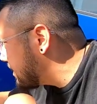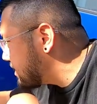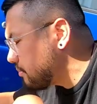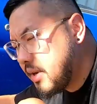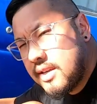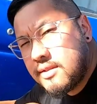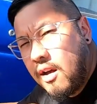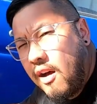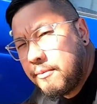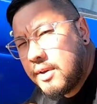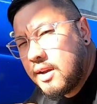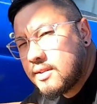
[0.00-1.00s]
this piece
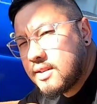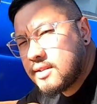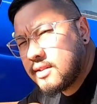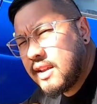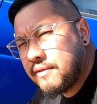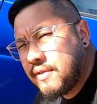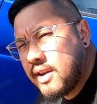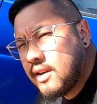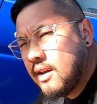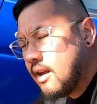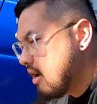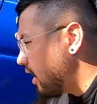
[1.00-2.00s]
off because it's different.
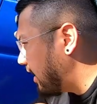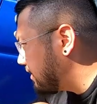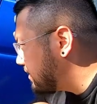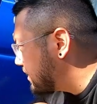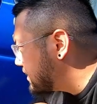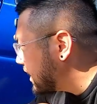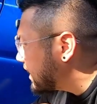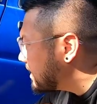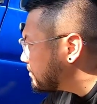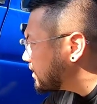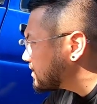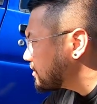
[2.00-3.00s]
I know the
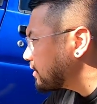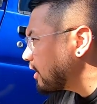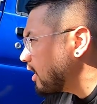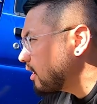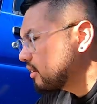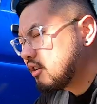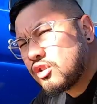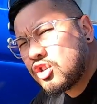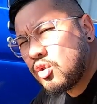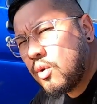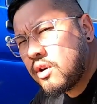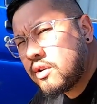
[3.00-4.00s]
JDM ones are a little
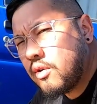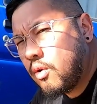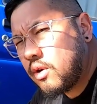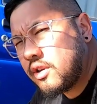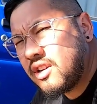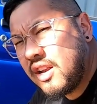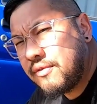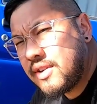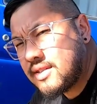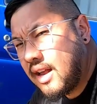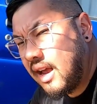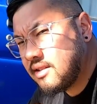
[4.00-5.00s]
shorter, or the
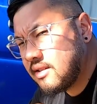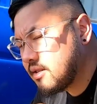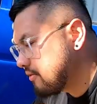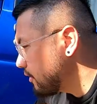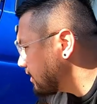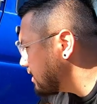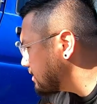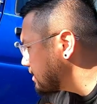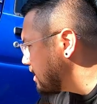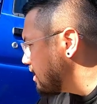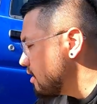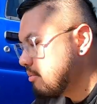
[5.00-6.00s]
different sizes for these,
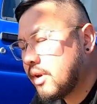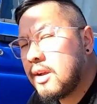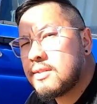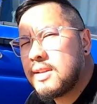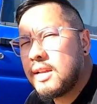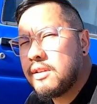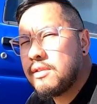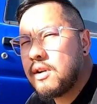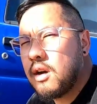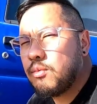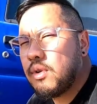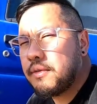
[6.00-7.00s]
because they do
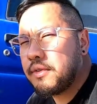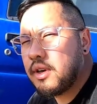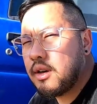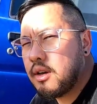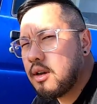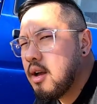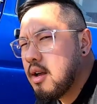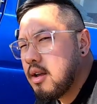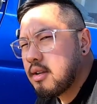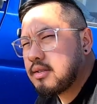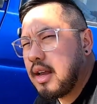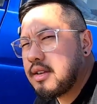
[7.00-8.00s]
come with the
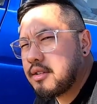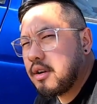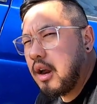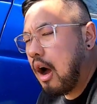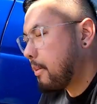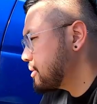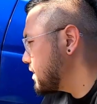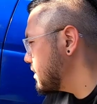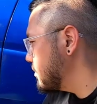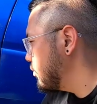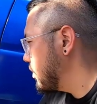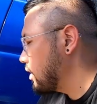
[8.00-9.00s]
side skirt
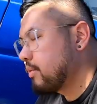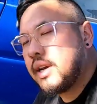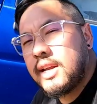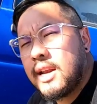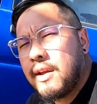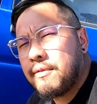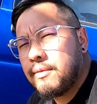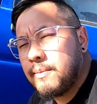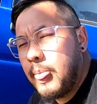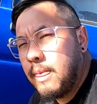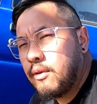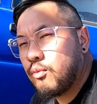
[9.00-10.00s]
option where
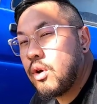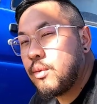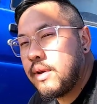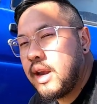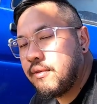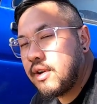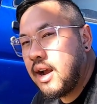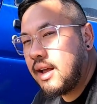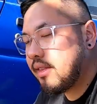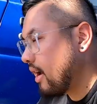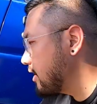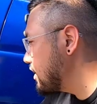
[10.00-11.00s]
we never
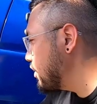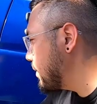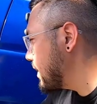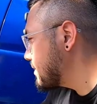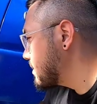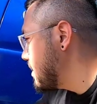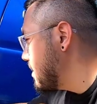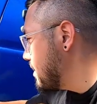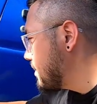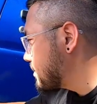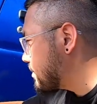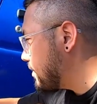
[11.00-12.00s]
got that in the US.
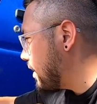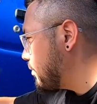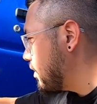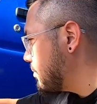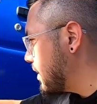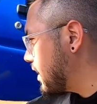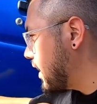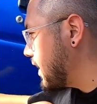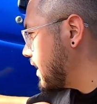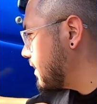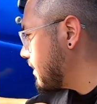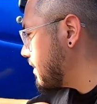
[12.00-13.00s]
So I will be
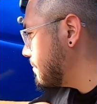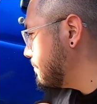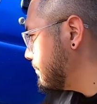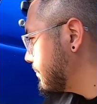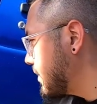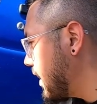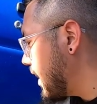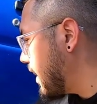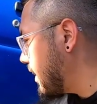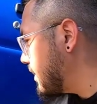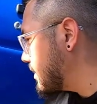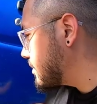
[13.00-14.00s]
cutting them,
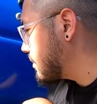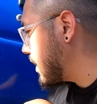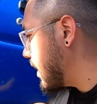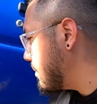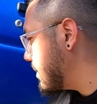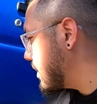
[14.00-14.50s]
and it's okay